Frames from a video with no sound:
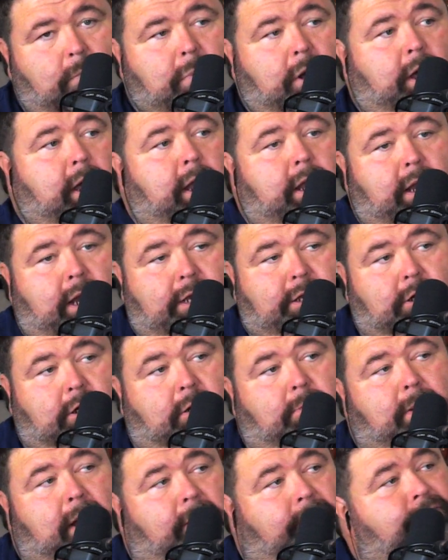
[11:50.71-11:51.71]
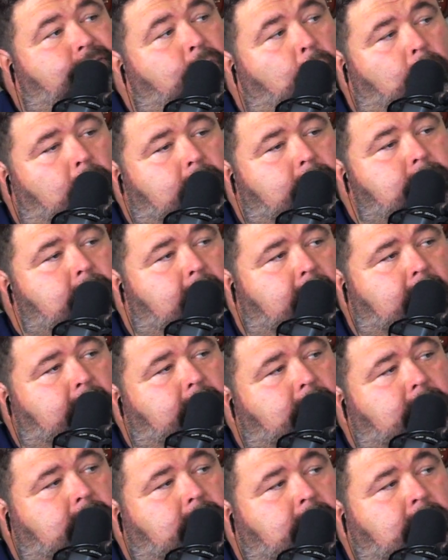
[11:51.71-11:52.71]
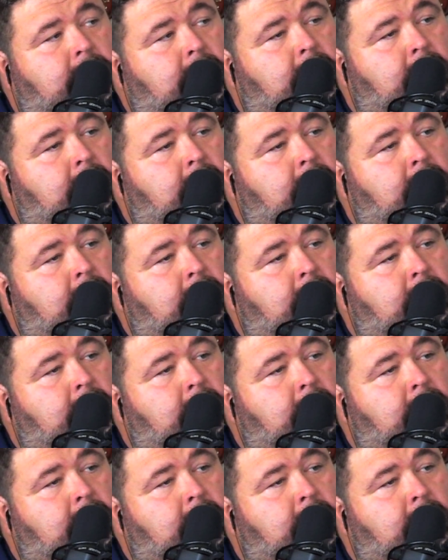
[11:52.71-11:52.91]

But it took about forty minutes.